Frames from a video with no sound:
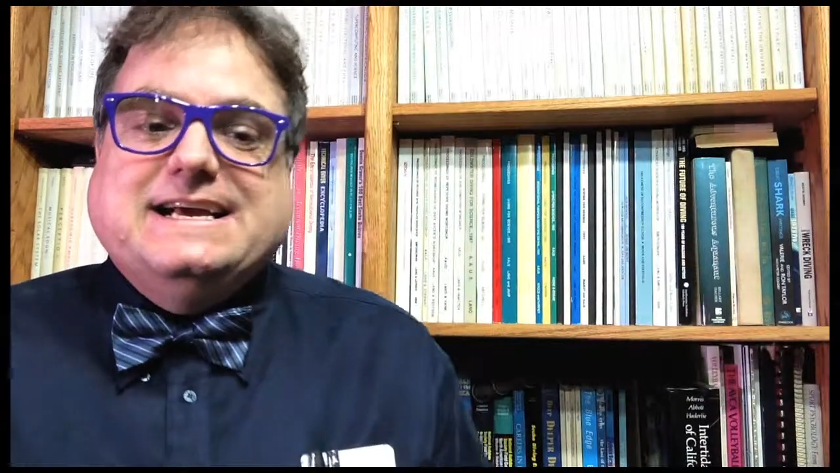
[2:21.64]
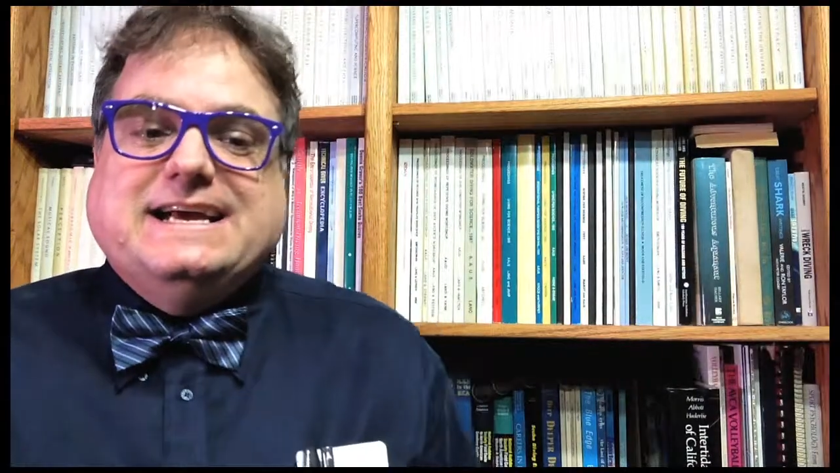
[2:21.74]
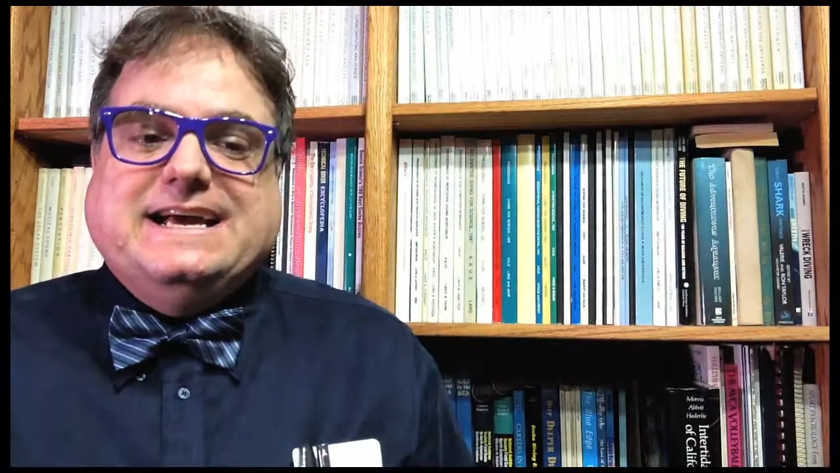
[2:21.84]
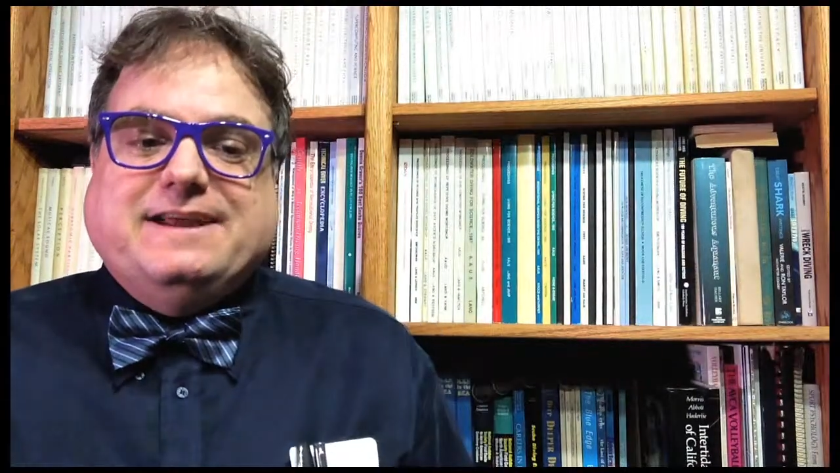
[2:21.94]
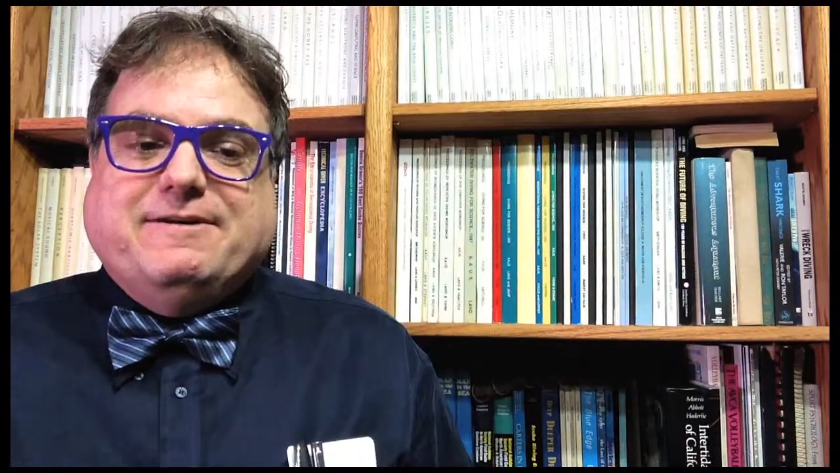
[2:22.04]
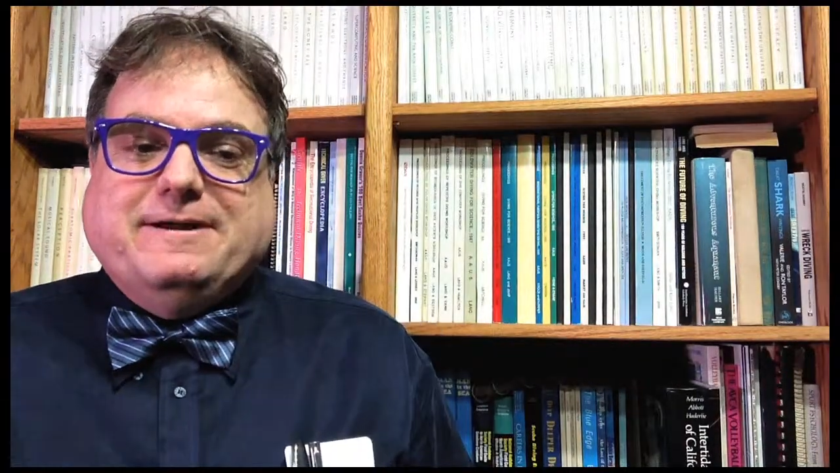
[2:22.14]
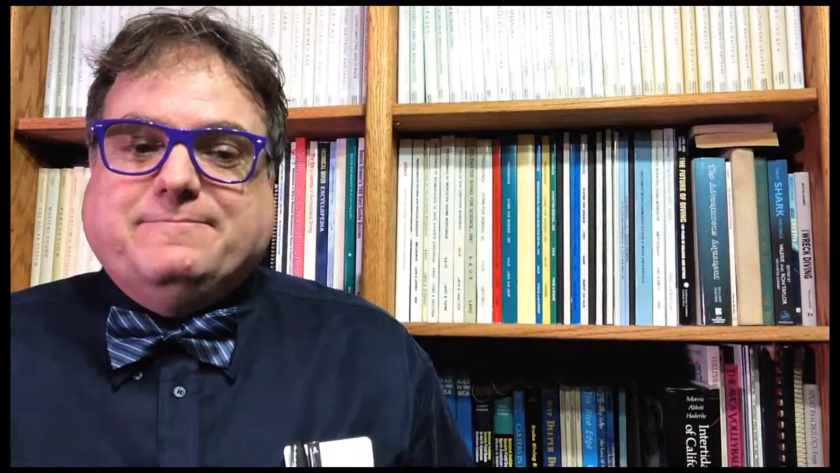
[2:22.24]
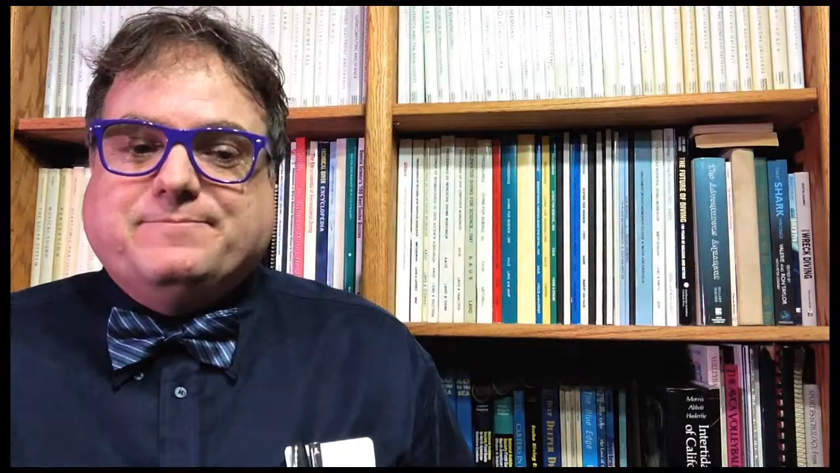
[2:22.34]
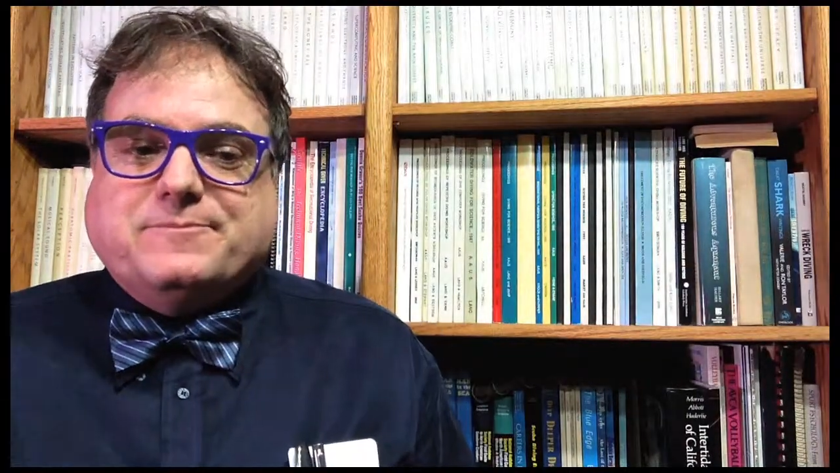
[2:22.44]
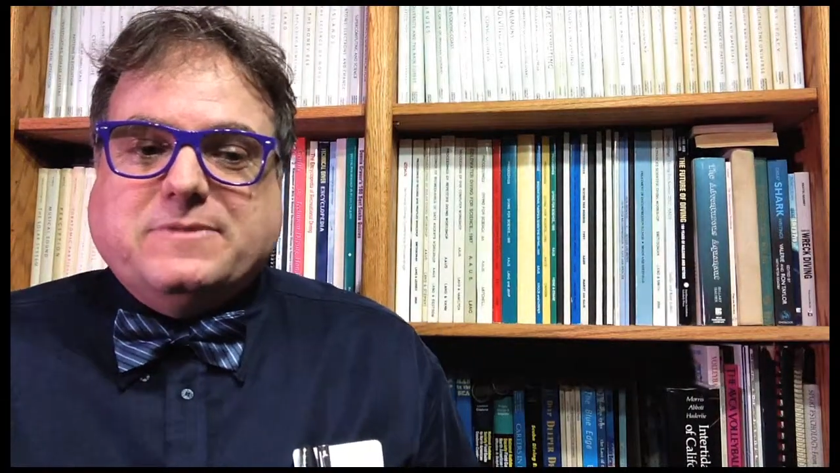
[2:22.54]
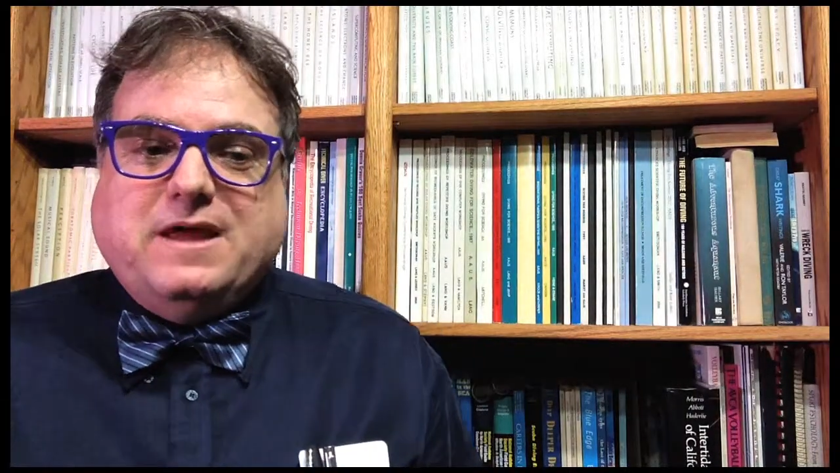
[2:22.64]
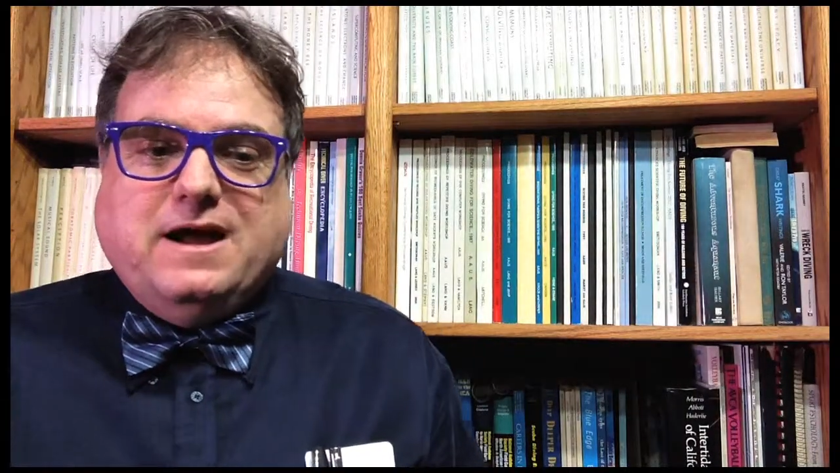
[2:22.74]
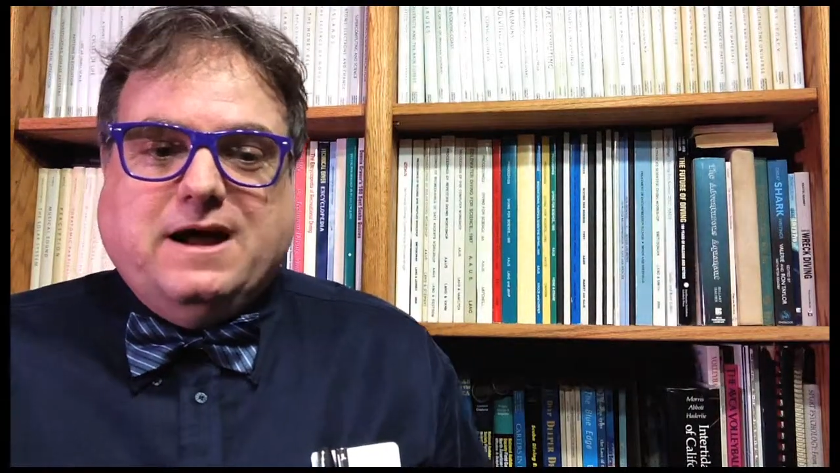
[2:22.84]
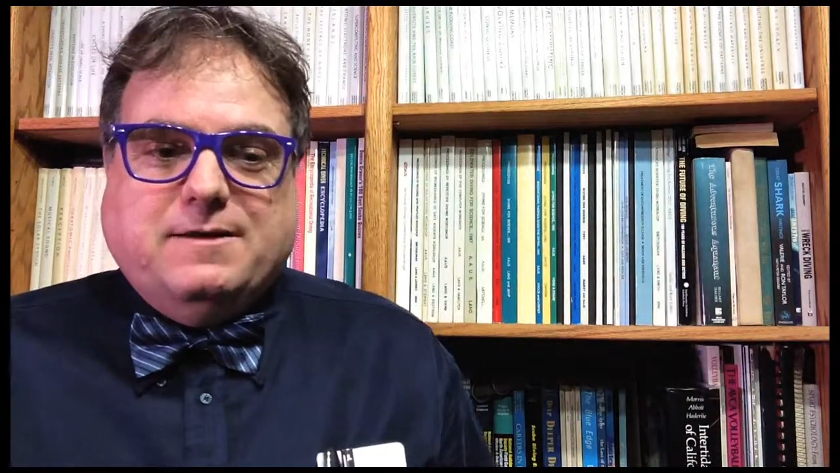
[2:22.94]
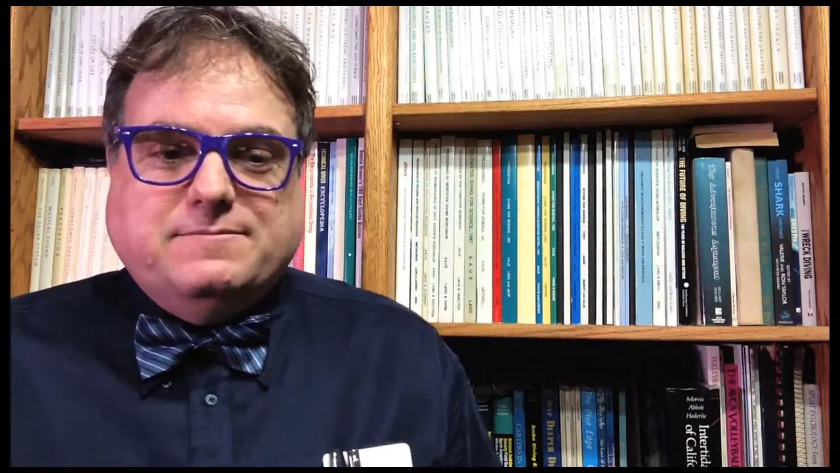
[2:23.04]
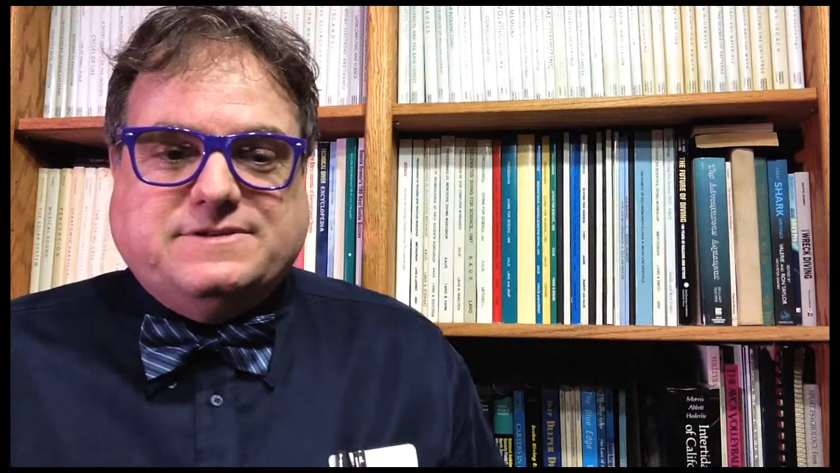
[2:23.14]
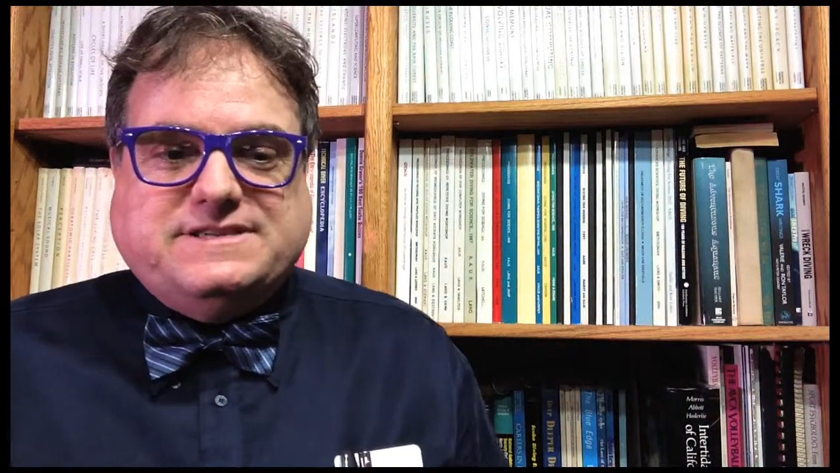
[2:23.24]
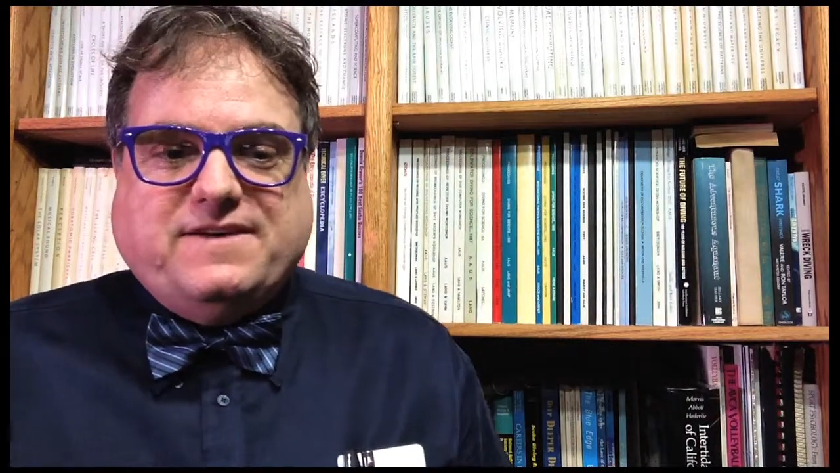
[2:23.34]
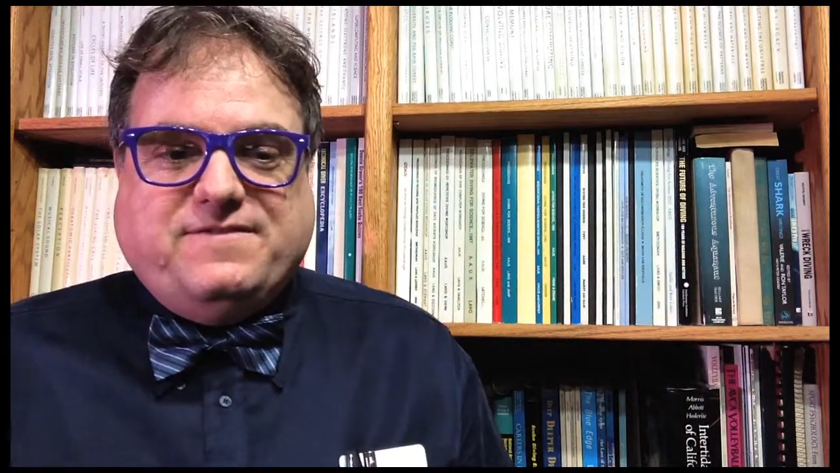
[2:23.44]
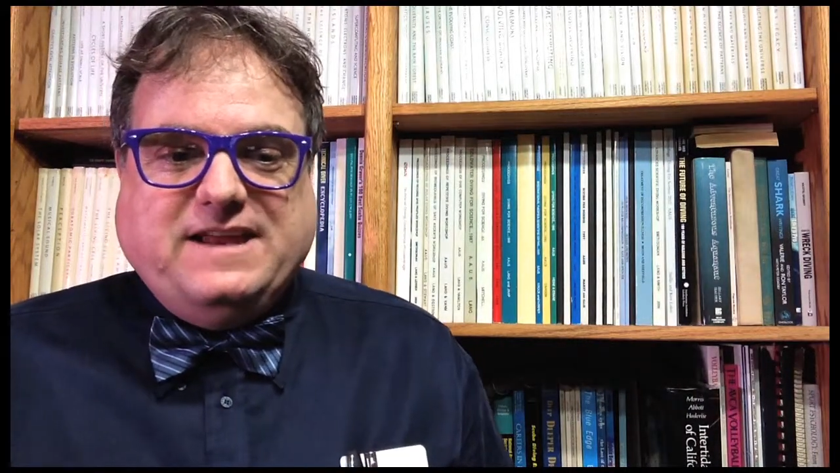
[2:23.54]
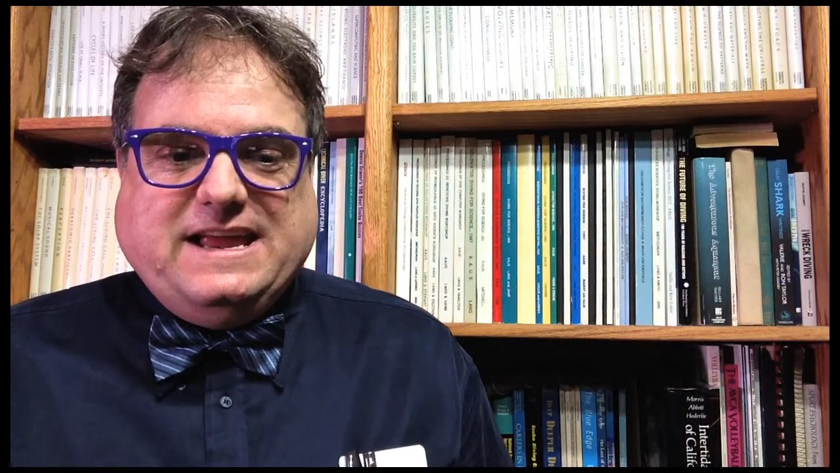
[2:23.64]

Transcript: Anyway, Stephanie